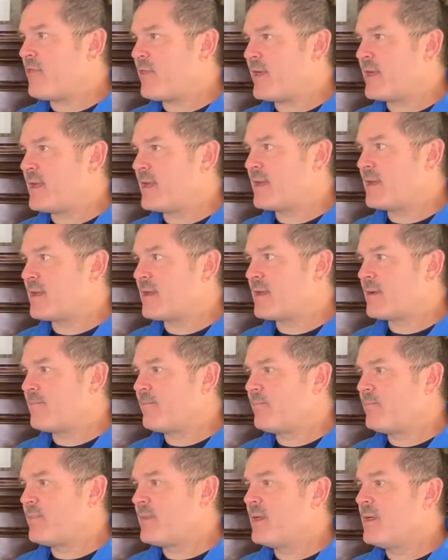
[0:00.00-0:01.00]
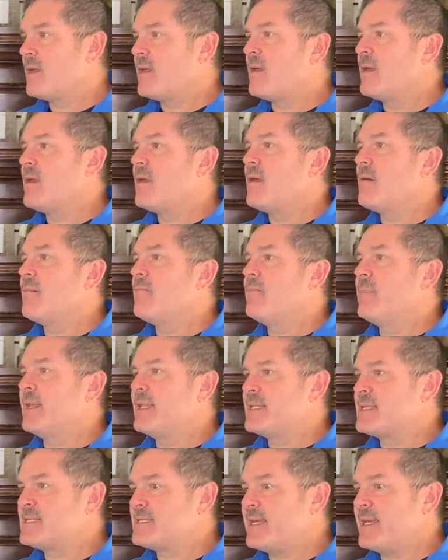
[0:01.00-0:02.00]
think, but
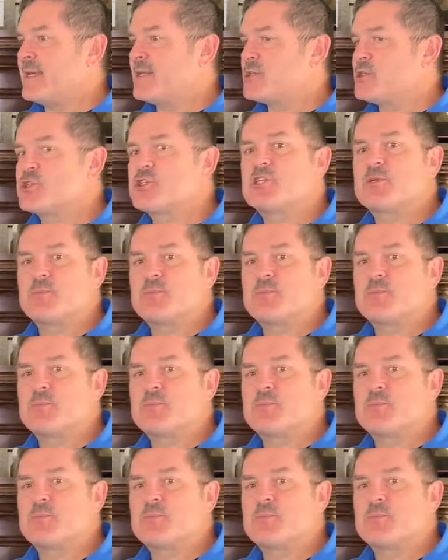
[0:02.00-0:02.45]
instead just to